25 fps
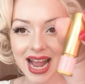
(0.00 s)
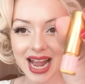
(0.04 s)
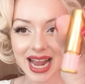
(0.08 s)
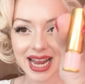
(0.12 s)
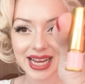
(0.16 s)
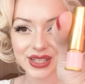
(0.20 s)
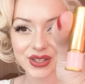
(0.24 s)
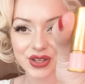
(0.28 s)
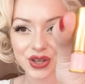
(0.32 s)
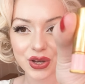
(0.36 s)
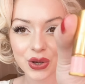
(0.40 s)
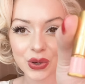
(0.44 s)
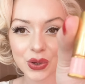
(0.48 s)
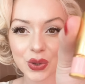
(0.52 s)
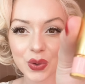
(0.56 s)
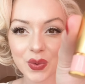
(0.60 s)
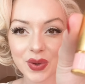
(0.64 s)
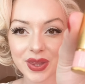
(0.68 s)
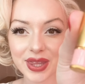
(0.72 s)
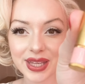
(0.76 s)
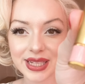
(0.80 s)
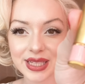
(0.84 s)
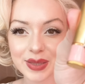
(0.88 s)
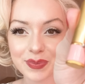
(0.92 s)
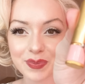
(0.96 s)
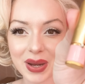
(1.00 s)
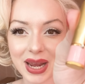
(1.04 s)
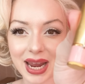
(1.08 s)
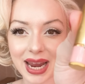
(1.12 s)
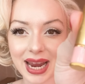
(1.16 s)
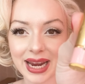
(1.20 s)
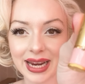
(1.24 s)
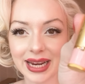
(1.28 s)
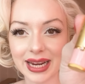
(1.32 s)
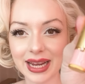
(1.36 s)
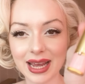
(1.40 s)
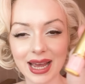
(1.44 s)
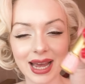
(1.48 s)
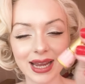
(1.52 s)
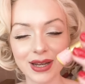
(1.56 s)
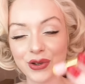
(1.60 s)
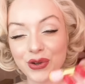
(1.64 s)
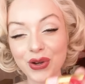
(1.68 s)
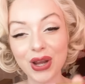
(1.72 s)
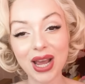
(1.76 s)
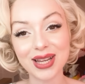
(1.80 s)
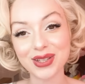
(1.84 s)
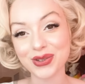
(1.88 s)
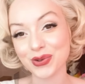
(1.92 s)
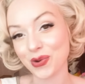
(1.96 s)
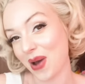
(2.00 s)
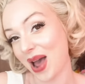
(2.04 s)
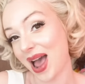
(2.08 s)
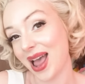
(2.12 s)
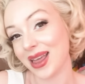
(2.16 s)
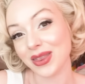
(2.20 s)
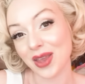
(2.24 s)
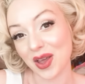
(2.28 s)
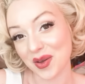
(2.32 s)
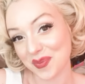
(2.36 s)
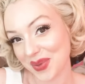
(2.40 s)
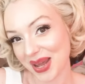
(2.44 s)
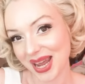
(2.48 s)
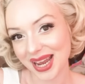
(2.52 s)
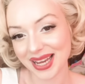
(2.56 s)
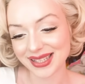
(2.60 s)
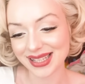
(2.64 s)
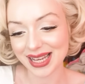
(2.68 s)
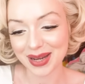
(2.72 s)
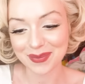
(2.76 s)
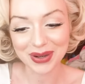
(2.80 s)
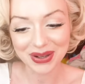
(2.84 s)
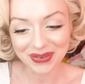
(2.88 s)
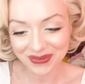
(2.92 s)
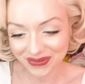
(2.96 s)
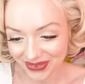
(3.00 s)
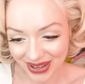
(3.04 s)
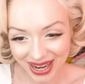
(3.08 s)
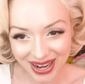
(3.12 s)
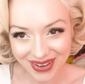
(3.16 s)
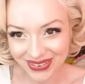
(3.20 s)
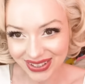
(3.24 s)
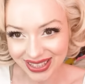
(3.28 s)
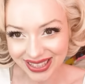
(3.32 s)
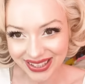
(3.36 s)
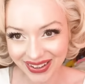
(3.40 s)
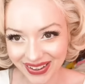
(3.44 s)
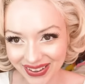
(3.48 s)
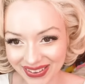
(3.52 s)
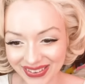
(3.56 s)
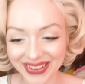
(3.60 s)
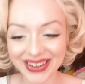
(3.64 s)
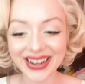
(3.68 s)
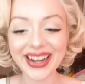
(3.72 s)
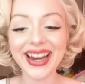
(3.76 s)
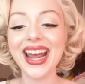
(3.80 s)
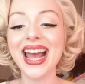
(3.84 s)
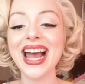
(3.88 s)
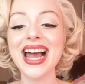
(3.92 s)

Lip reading: It's gold with this pink, and you guys know I love pink. It's like my favorite color.